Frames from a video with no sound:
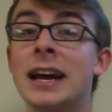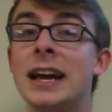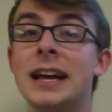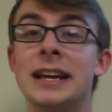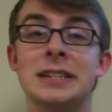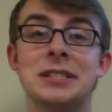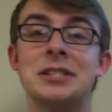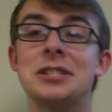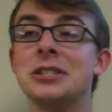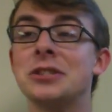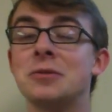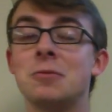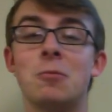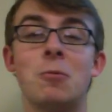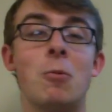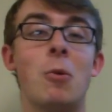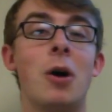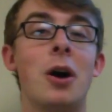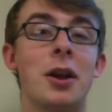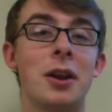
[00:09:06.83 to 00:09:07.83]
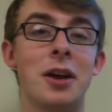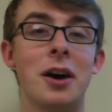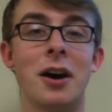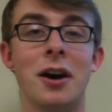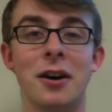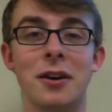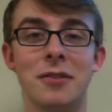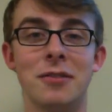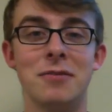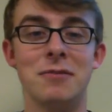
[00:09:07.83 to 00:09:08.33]
It's just one
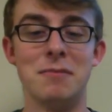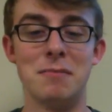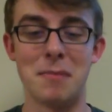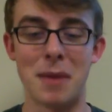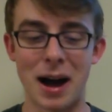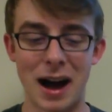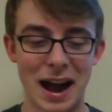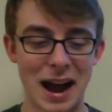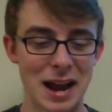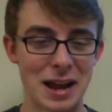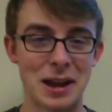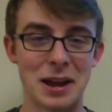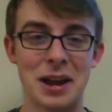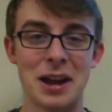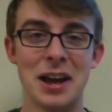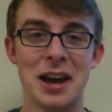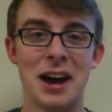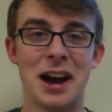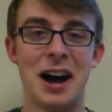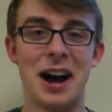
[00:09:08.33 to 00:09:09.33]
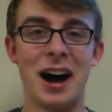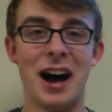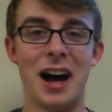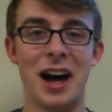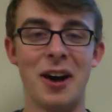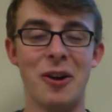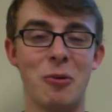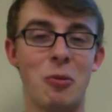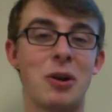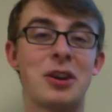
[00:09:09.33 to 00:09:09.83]
of
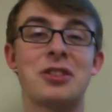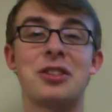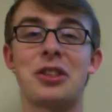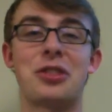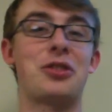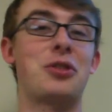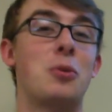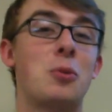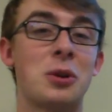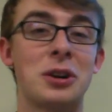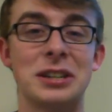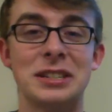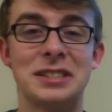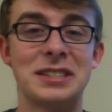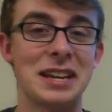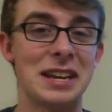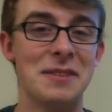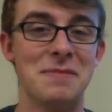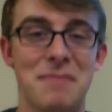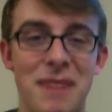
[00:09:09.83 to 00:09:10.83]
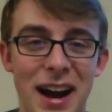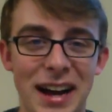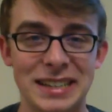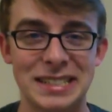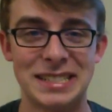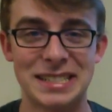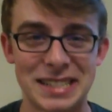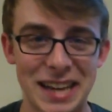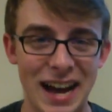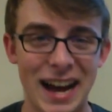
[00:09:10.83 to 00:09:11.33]
the thorns in my
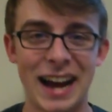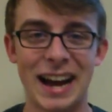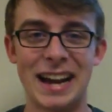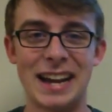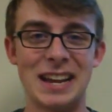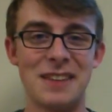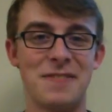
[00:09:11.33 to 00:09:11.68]
side,